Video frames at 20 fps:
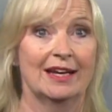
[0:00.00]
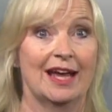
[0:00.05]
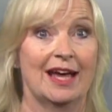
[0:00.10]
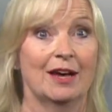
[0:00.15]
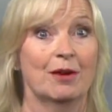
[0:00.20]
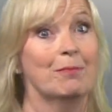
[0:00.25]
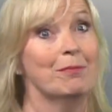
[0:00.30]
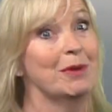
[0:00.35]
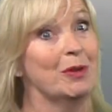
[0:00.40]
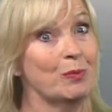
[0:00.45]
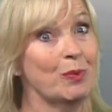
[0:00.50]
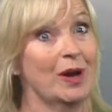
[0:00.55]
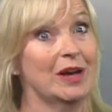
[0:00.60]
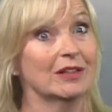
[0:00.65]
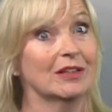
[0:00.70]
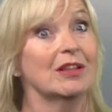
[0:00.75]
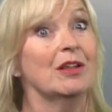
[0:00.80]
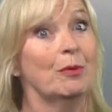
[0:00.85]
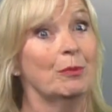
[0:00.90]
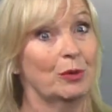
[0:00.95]
Now,
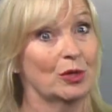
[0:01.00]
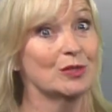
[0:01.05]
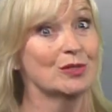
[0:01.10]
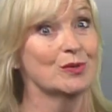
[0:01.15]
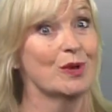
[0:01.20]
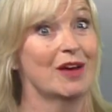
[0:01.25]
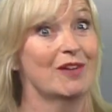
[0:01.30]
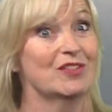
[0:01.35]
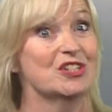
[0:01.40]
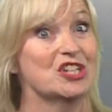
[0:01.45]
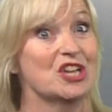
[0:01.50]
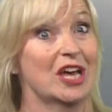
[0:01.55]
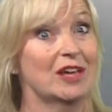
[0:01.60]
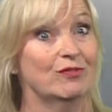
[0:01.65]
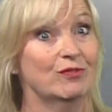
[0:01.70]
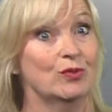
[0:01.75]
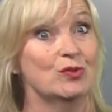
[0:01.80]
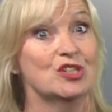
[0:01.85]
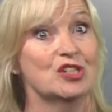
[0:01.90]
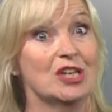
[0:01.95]
meanwhile, we also have a
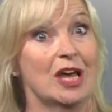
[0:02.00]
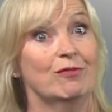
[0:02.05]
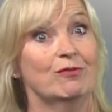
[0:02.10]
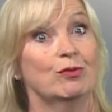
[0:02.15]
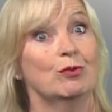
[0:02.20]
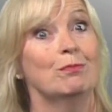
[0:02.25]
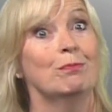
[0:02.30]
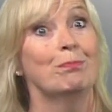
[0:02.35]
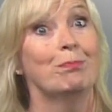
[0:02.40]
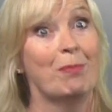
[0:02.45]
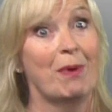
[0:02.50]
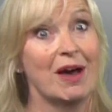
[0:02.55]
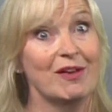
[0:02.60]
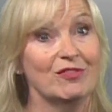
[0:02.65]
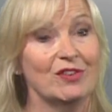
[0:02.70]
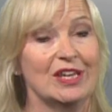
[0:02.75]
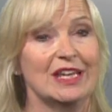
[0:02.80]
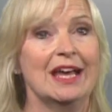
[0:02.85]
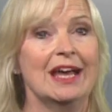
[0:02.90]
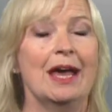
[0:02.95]
typhoon. Typhoon
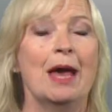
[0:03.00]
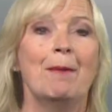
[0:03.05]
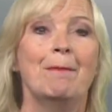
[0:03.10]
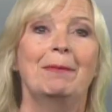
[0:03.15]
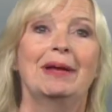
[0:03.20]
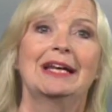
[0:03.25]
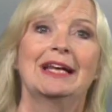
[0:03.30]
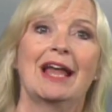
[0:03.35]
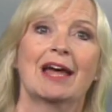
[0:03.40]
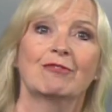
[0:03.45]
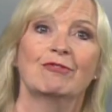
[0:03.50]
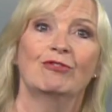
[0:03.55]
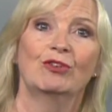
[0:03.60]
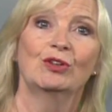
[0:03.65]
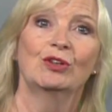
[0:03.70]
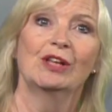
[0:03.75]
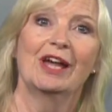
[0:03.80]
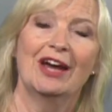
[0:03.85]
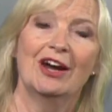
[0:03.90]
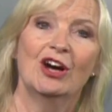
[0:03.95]
Bavi made
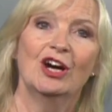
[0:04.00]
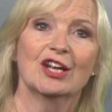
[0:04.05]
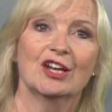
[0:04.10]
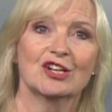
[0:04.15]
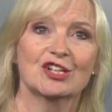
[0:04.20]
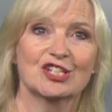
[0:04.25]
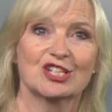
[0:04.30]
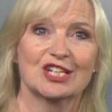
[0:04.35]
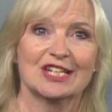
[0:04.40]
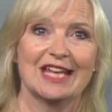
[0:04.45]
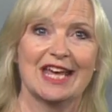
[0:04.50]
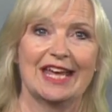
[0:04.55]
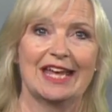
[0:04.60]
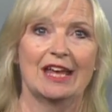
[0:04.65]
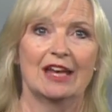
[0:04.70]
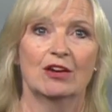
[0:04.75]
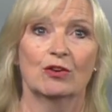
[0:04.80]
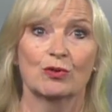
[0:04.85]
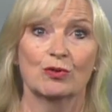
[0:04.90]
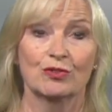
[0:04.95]
landfall earlier
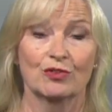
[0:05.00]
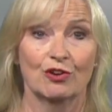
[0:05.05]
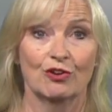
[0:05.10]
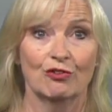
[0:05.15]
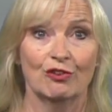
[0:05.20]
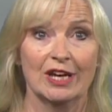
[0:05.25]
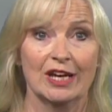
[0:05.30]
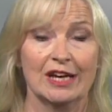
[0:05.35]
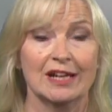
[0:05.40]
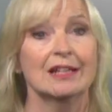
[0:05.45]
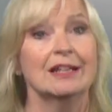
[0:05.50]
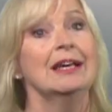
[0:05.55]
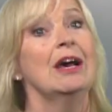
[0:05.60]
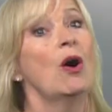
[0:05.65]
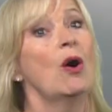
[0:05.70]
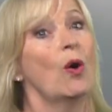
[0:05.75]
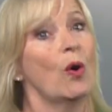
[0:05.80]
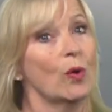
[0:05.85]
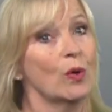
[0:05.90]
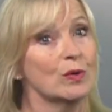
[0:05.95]
today in North Korea,
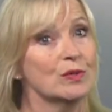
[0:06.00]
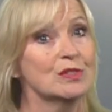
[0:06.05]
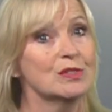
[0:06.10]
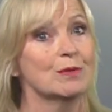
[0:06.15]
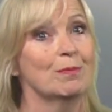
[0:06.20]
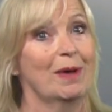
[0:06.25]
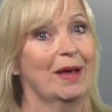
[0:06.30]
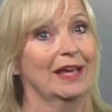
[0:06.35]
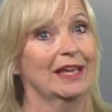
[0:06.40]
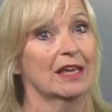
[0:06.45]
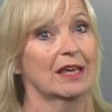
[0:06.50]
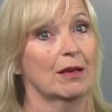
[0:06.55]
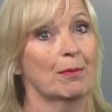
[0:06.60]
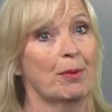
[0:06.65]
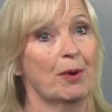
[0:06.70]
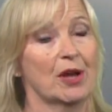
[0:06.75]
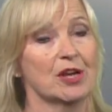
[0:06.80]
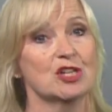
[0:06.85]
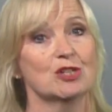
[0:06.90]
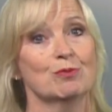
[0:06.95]
also packing a
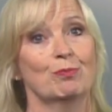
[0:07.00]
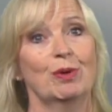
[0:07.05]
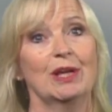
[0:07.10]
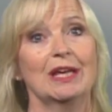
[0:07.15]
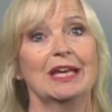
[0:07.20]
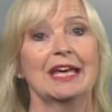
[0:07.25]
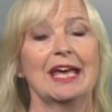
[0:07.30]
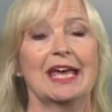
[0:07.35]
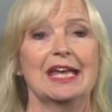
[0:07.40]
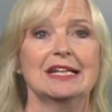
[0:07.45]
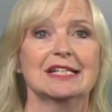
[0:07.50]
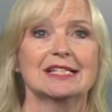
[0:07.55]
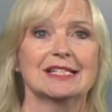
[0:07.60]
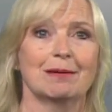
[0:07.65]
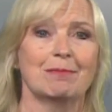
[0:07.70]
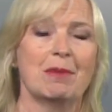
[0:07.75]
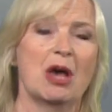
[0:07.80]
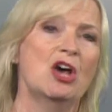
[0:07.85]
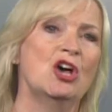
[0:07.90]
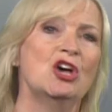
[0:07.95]
punch, bringing in
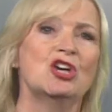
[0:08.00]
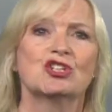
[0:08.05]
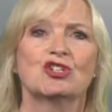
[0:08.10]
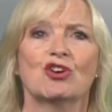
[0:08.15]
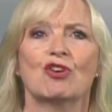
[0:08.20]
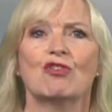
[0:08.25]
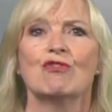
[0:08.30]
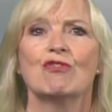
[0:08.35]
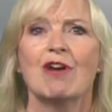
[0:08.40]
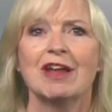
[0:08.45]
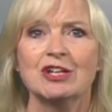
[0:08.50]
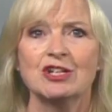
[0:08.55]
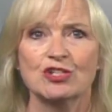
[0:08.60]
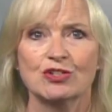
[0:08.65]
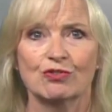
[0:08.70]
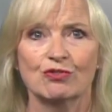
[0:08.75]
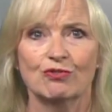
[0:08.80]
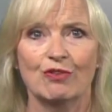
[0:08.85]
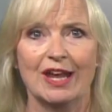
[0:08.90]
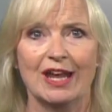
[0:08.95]
some
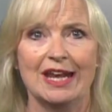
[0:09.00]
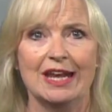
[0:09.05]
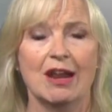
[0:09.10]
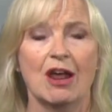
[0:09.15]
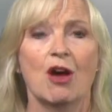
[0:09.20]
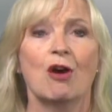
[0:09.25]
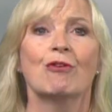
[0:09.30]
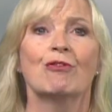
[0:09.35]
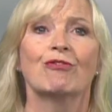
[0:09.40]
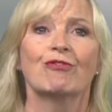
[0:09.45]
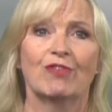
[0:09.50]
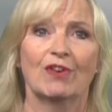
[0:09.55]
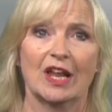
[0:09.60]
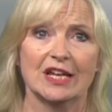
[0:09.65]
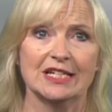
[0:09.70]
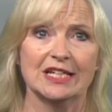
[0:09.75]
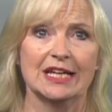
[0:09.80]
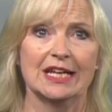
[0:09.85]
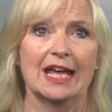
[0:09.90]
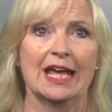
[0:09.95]
torrential rain,
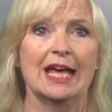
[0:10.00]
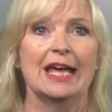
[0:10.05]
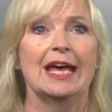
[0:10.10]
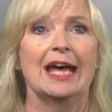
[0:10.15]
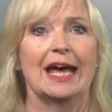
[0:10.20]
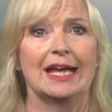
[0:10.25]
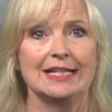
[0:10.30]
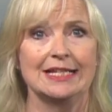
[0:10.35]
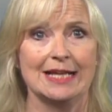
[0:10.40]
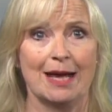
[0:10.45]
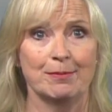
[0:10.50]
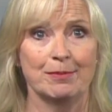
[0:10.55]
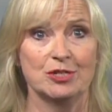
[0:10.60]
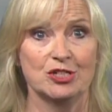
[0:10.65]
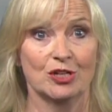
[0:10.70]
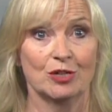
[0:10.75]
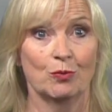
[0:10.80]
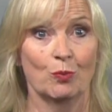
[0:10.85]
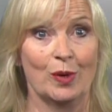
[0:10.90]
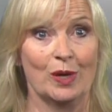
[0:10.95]
flooding and
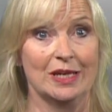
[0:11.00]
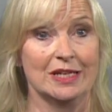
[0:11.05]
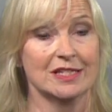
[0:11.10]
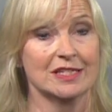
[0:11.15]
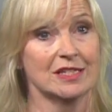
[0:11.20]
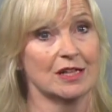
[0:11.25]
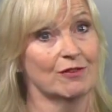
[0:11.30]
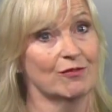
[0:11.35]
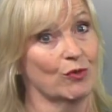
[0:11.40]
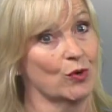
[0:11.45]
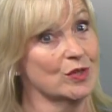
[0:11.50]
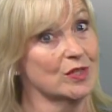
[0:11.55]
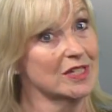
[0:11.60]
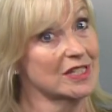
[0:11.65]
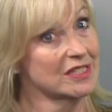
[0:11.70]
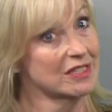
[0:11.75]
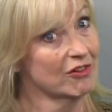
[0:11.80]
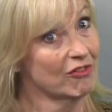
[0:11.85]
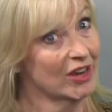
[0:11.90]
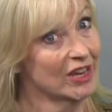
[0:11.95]
damaging winds. And of course,
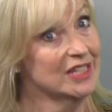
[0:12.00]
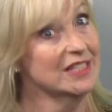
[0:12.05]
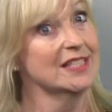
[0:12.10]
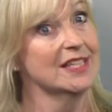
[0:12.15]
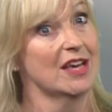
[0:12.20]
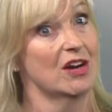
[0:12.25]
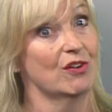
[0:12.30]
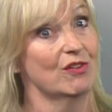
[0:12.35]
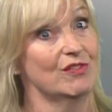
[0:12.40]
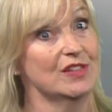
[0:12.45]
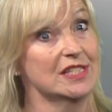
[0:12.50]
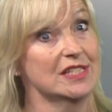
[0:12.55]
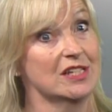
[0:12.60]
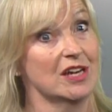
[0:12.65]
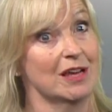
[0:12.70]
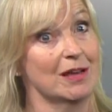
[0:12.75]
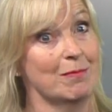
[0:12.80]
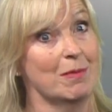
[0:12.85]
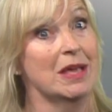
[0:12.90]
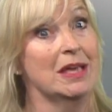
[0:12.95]
it's the rice harvest
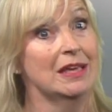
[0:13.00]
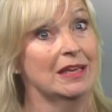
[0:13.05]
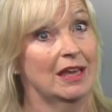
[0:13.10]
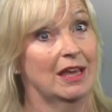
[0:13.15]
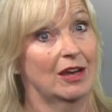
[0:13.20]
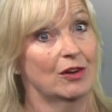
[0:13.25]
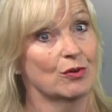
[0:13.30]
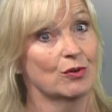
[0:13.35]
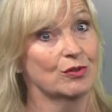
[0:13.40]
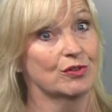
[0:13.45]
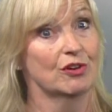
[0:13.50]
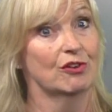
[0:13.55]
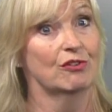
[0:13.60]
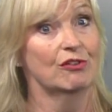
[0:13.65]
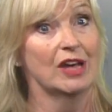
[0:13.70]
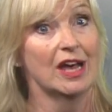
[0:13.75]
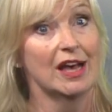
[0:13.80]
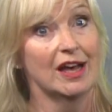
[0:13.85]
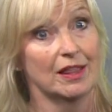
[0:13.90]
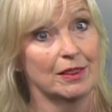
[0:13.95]
time in North
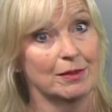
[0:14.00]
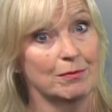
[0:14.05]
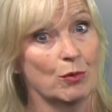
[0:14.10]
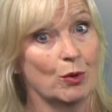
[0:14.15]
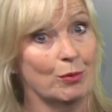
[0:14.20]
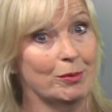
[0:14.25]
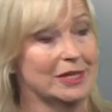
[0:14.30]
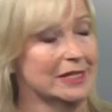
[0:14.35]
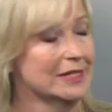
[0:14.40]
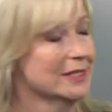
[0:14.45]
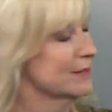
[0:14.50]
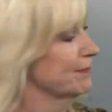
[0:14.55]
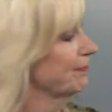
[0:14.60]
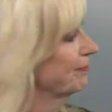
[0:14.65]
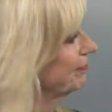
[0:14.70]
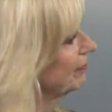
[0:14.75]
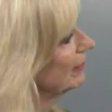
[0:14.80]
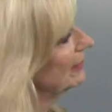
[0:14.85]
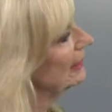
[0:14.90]
Korea at the moment.